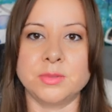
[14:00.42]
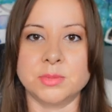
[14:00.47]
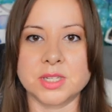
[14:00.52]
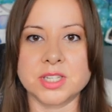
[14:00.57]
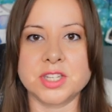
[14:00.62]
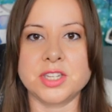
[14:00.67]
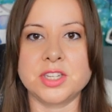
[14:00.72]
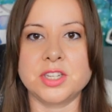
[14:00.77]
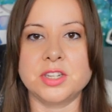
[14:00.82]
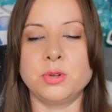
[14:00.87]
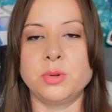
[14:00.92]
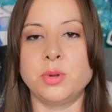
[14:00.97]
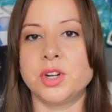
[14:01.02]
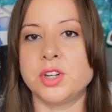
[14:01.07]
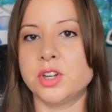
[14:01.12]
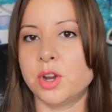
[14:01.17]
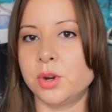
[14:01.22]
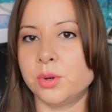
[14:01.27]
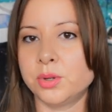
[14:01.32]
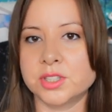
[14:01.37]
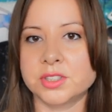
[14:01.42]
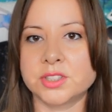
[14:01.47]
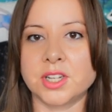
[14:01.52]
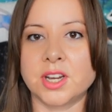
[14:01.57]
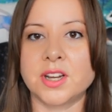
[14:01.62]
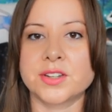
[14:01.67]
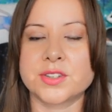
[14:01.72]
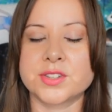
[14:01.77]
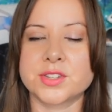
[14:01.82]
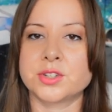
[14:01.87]
once you know your
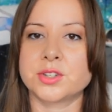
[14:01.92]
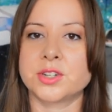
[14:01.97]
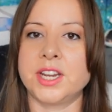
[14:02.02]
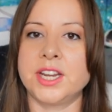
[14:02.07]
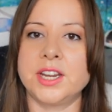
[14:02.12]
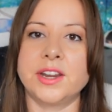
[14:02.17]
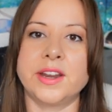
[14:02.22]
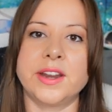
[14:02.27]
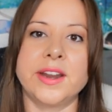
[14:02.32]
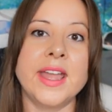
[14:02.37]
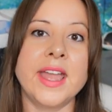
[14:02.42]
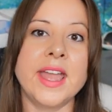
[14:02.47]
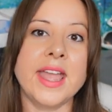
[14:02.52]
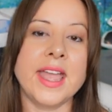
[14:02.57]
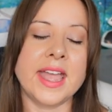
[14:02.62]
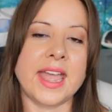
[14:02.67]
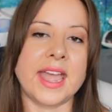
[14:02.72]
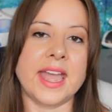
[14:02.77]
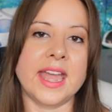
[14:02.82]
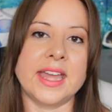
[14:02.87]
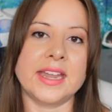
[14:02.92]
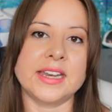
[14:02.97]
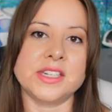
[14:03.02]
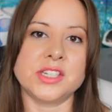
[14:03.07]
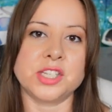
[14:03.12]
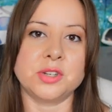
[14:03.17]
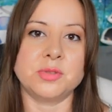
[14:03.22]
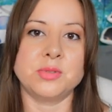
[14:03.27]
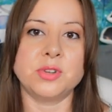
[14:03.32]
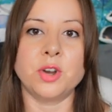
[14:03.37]
dog's trigger
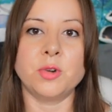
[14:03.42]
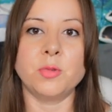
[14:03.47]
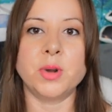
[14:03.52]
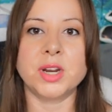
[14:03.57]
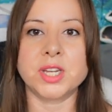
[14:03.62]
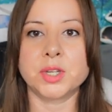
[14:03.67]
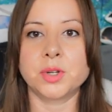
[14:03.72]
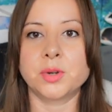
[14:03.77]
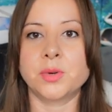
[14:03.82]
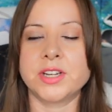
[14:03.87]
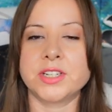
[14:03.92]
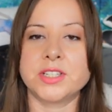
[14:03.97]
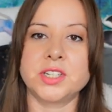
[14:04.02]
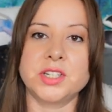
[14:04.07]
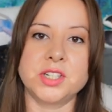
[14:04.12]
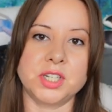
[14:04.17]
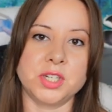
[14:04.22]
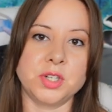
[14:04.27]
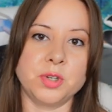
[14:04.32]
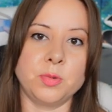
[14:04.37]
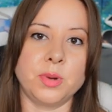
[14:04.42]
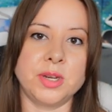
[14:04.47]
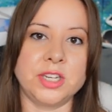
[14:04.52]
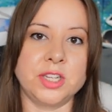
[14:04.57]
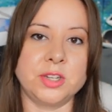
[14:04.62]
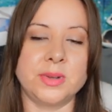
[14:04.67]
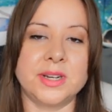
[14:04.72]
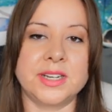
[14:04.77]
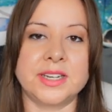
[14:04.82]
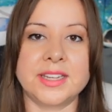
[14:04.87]
and you know what you're going to do when
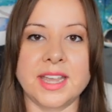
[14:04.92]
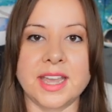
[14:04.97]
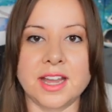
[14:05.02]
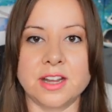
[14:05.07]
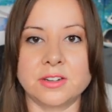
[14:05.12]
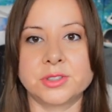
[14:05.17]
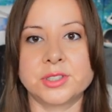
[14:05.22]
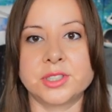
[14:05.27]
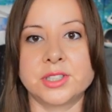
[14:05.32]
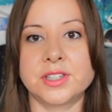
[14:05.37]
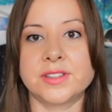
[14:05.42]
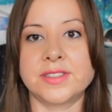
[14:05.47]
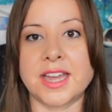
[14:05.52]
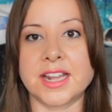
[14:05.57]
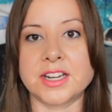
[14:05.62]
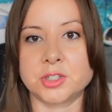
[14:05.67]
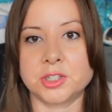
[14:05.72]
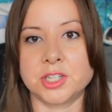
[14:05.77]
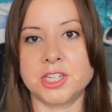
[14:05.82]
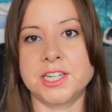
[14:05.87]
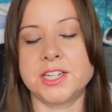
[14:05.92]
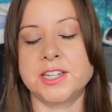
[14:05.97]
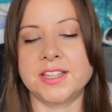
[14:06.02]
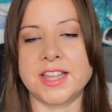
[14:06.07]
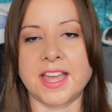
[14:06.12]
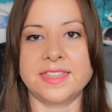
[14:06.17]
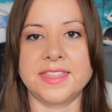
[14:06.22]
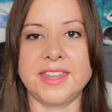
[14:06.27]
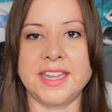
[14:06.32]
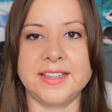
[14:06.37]
you encounter that trigger,
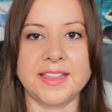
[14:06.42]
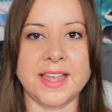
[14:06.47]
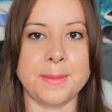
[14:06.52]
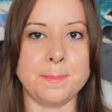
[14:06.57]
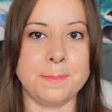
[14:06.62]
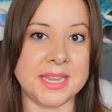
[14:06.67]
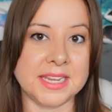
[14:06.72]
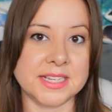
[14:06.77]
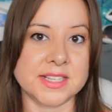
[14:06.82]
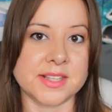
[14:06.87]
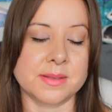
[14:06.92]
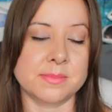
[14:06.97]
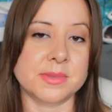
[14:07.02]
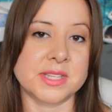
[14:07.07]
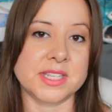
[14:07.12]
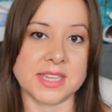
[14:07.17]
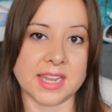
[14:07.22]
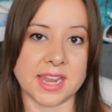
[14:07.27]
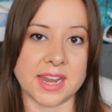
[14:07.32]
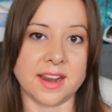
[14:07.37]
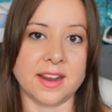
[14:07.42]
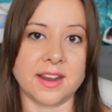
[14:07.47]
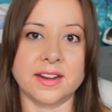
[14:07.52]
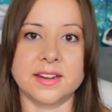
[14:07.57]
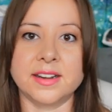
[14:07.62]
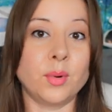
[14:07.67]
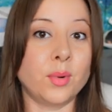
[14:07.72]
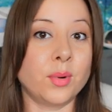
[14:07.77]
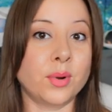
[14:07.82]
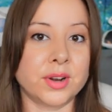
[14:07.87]
that thing that makes them
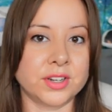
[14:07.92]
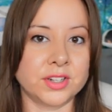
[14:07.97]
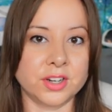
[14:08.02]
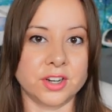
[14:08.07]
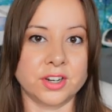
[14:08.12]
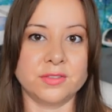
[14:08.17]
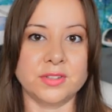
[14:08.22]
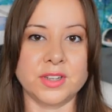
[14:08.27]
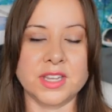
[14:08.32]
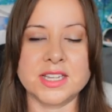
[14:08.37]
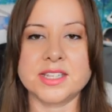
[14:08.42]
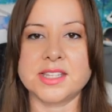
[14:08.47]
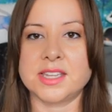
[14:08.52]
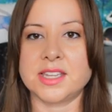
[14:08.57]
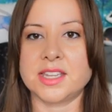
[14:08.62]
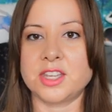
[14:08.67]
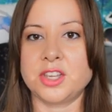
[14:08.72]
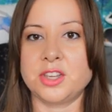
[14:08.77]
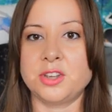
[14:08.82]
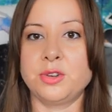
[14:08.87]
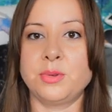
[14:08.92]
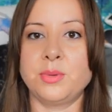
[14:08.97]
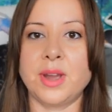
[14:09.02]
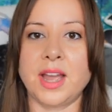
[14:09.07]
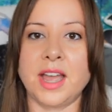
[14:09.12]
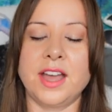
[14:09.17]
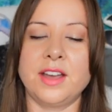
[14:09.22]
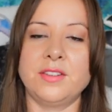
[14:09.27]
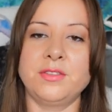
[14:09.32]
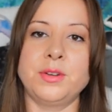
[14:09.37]
scared or nervous, you
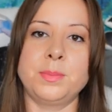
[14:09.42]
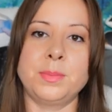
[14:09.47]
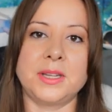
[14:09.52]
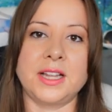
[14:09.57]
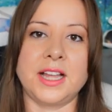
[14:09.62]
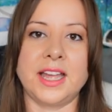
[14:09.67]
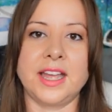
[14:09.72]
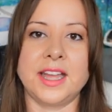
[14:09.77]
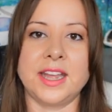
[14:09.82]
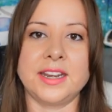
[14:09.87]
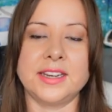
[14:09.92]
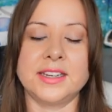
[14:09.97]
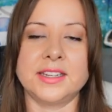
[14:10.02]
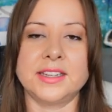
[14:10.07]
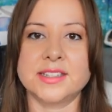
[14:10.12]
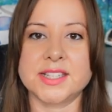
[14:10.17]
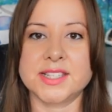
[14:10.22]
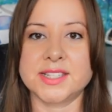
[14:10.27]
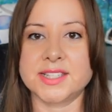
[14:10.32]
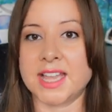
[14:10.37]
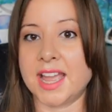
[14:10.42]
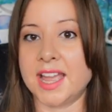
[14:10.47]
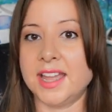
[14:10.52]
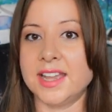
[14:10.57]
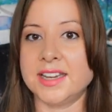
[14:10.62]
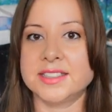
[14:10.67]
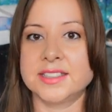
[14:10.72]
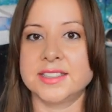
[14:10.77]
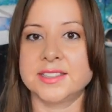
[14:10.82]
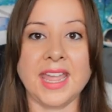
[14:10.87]
have a plan
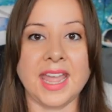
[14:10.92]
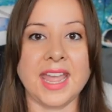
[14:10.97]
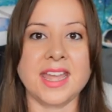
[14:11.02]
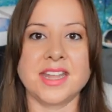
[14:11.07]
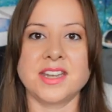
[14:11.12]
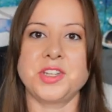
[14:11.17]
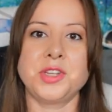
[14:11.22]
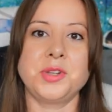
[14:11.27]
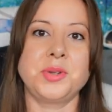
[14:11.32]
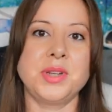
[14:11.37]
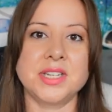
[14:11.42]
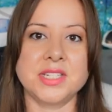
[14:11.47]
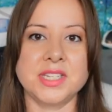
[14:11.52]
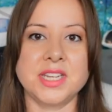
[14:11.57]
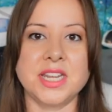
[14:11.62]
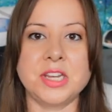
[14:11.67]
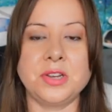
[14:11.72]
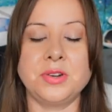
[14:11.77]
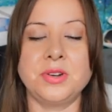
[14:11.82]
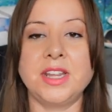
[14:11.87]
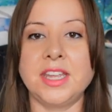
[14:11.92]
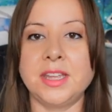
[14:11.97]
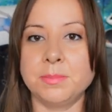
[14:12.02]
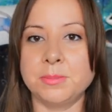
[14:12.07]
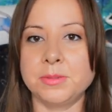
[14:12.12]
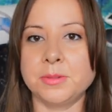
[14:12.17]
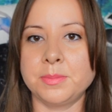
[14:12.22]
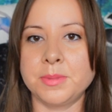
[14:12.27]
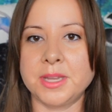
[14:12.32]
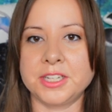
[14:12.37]
set and you continue to
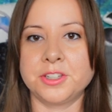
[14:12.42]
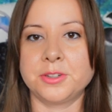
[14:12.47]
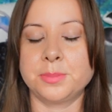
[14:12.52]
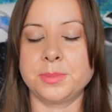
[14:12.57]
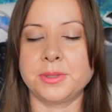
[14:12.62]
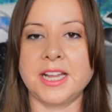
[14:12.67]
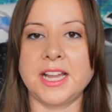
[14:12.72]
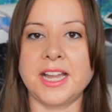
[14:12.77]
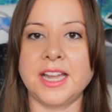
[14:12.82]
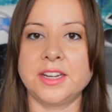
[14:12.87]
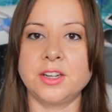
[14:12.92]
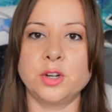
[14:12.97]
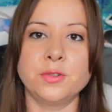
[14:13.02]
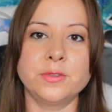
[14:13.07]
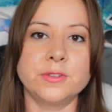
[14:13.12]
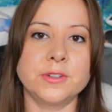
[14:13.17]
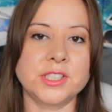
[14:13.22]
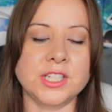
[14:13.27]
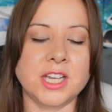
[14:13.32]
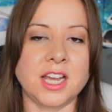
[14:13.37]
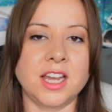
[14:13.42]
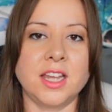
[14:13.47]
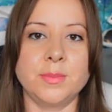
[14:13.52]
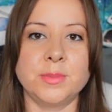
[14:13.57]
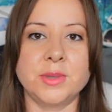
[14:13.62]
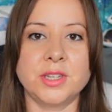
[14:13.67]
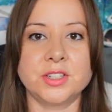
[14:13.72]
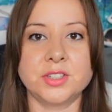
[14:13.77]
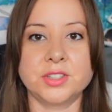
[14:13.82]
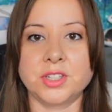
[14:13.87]
implement your plan. Over time,
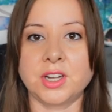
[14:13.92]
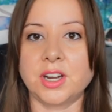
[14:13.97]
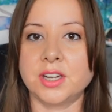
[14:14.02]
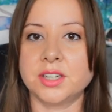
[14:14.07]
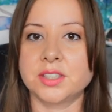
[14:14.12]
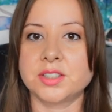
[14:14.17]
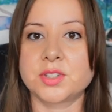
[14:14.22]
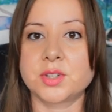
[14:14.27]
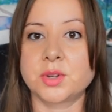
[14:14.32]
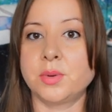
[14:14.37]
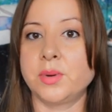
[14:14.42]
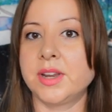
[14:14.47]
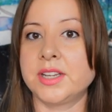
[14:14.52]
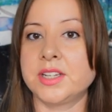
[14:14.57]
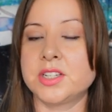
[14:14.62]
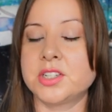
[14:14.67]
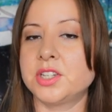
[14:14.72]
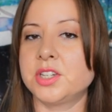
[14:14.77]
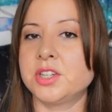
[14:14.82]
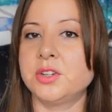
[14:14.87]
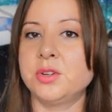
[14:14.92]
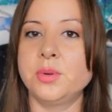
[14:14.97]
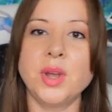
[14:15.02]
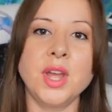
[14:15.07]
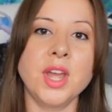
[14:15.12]
your dog's going to